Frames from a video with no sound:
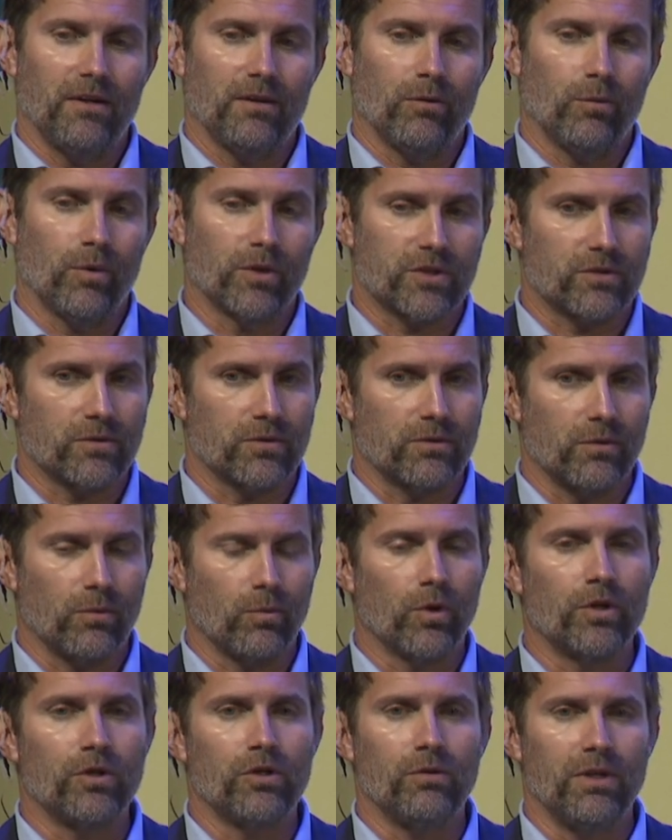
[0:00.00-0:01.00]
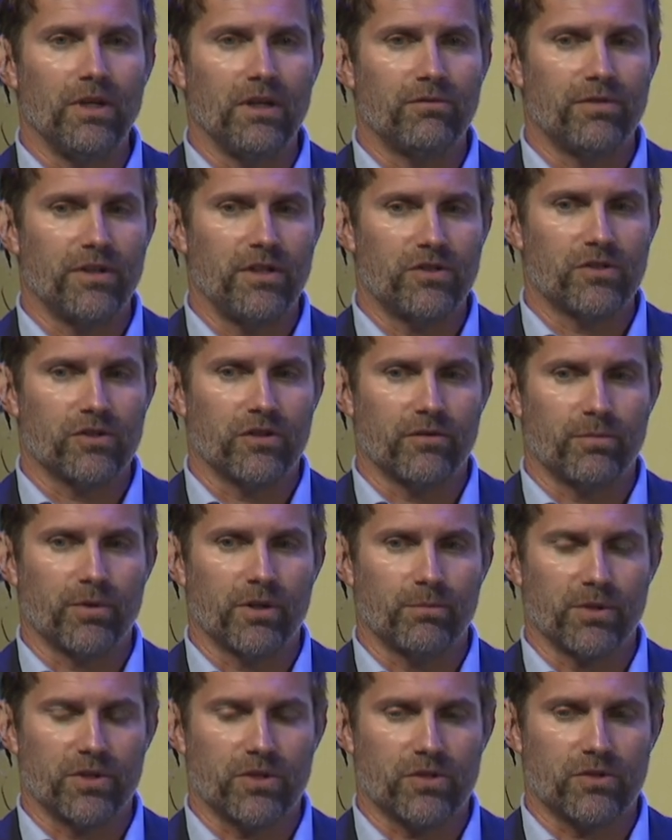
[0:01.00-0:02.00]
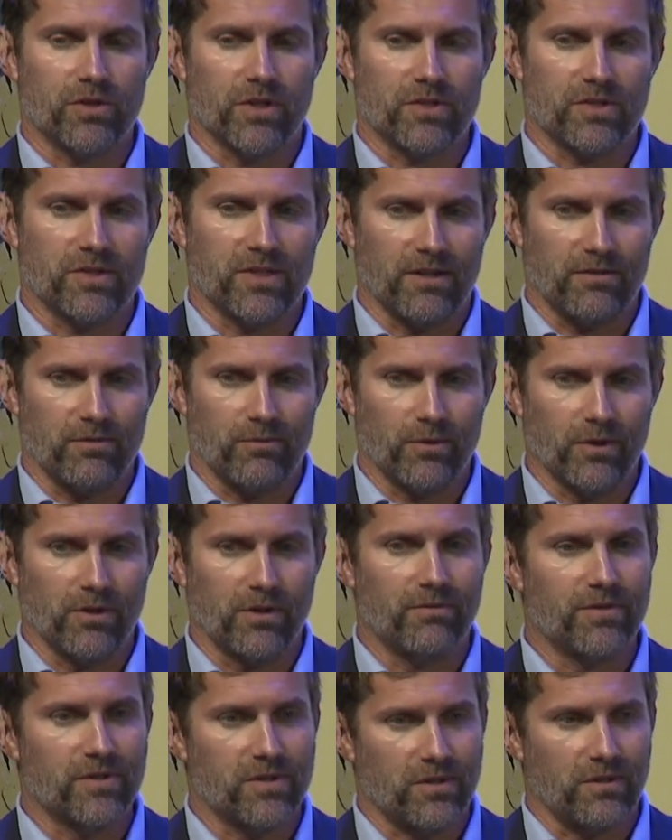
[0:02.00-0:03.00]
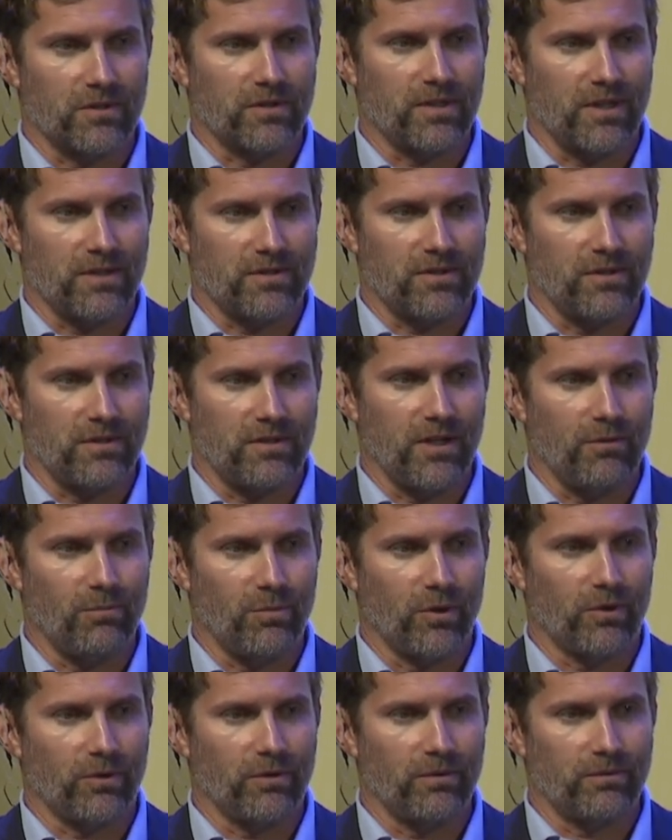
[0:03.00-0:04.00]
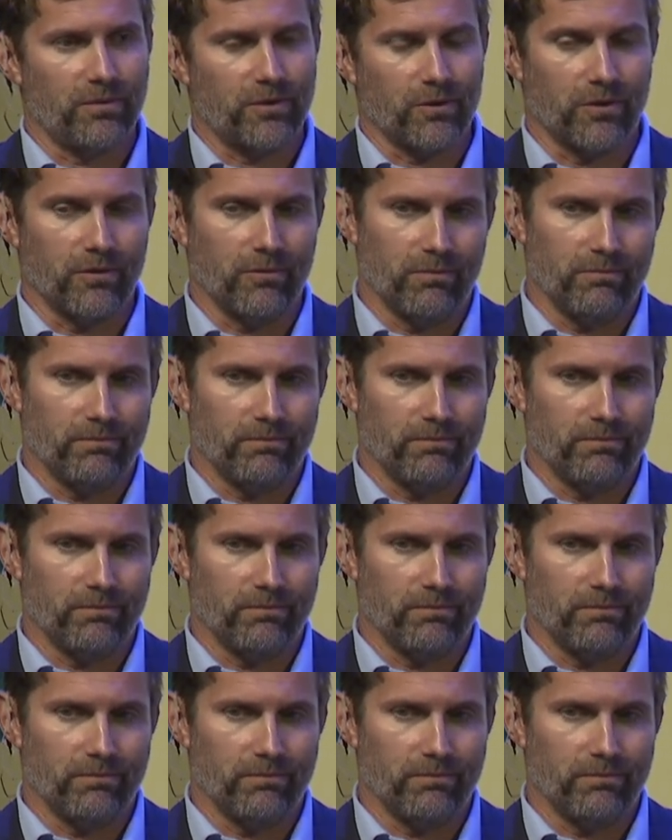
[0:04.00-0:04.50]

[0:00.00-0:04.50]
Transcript: What's one unique feature of Purpose Trust that really facilitates the deadbolt sort of